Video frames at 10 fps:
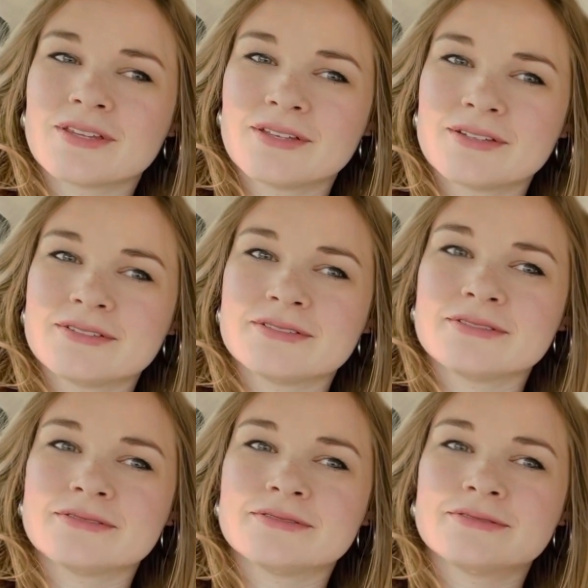
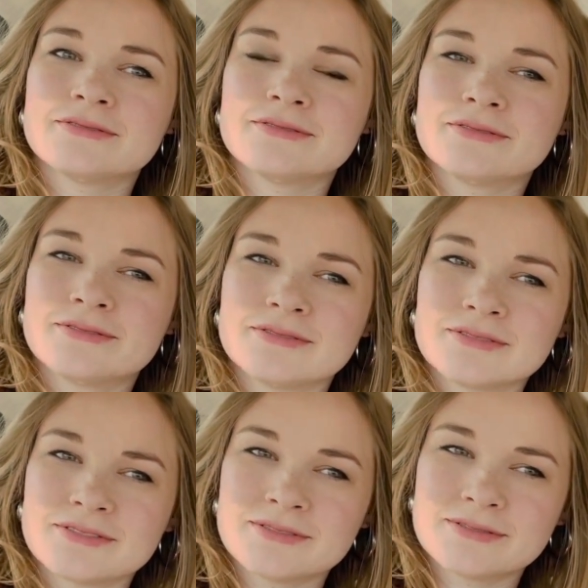
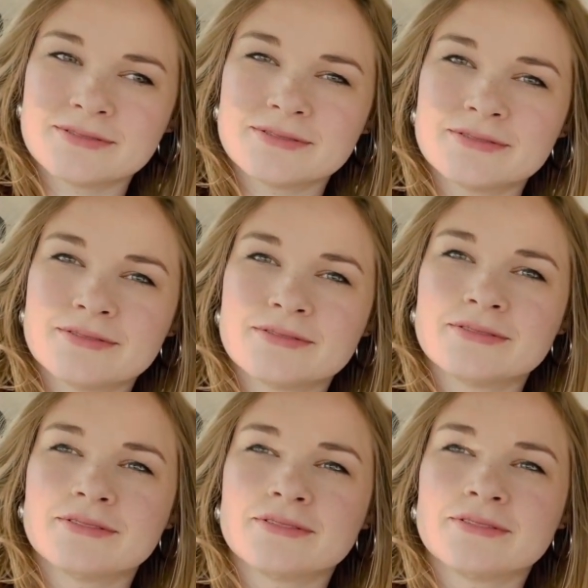
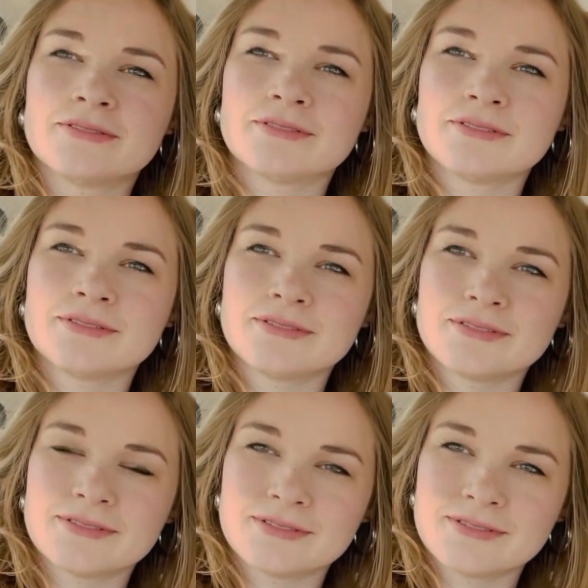
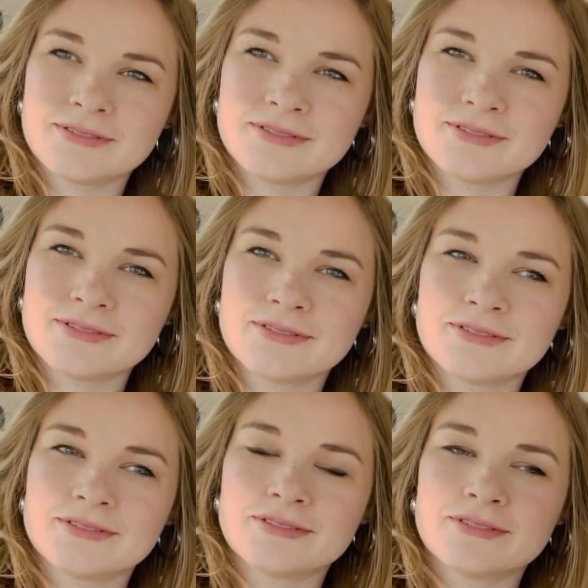
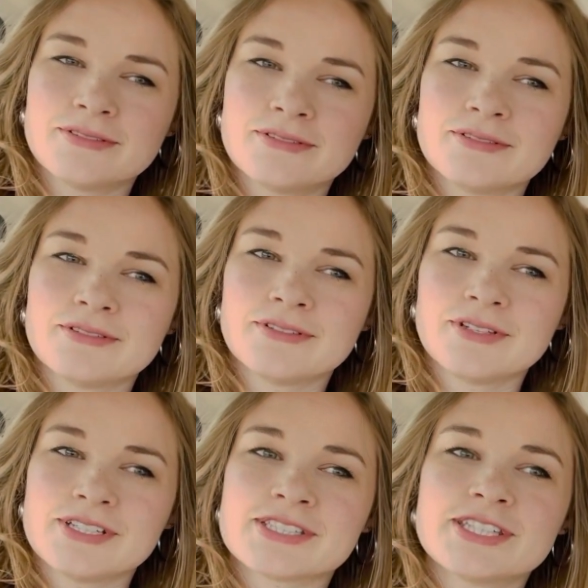
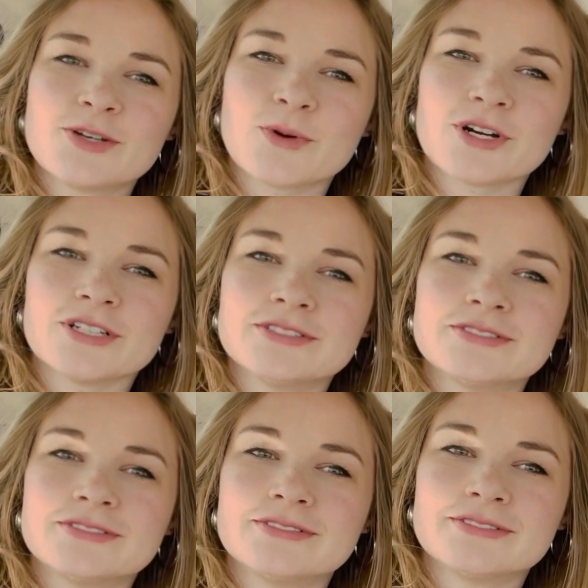
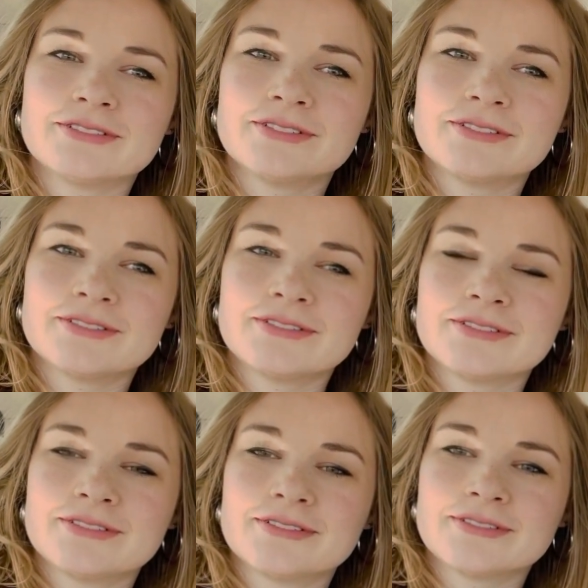
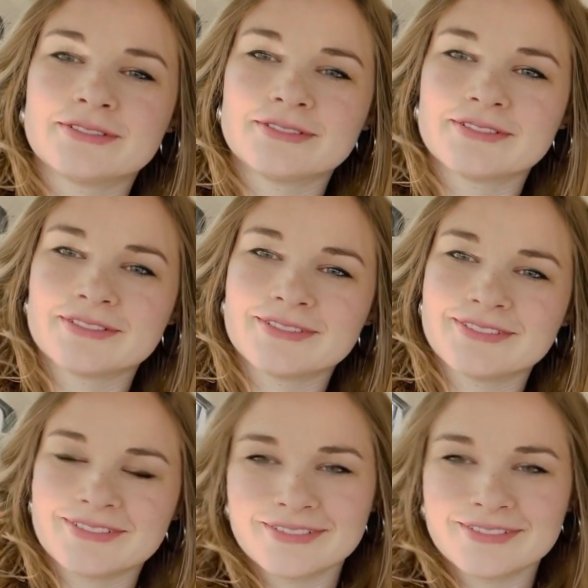No words are spoken by the person on screen.